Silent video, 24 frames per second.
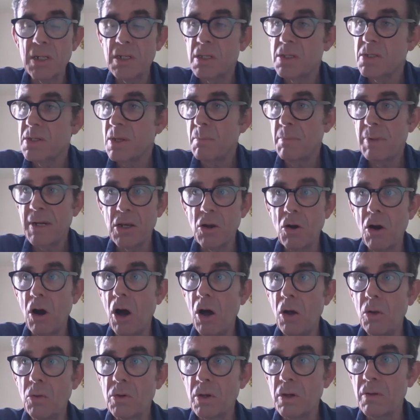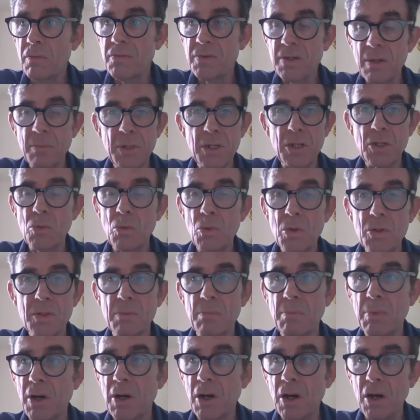Somebody got hold of, somebody who wasn't
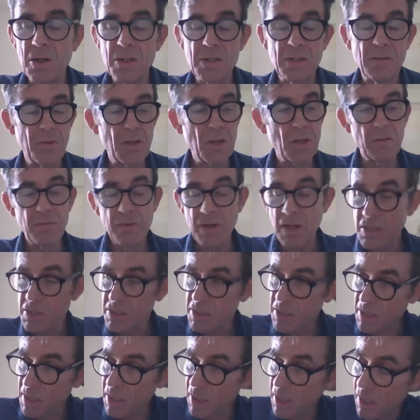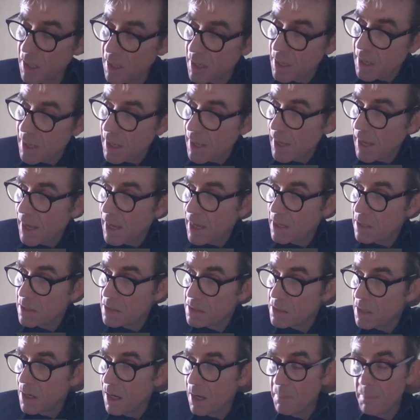part of the university, and
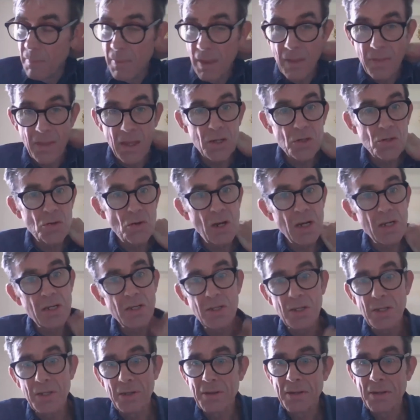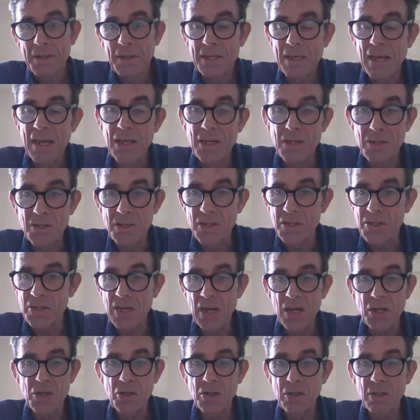they tried to get into the
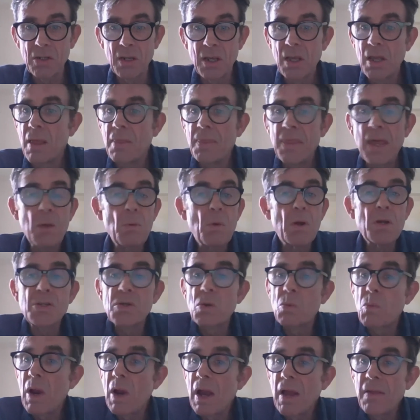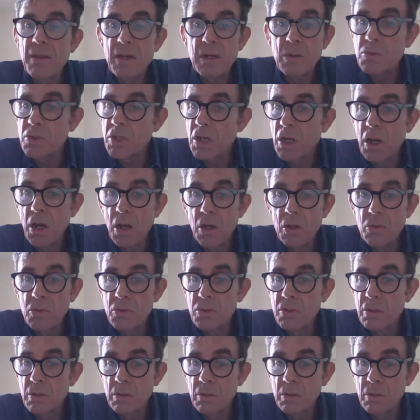session. They weren't aware that it was a closed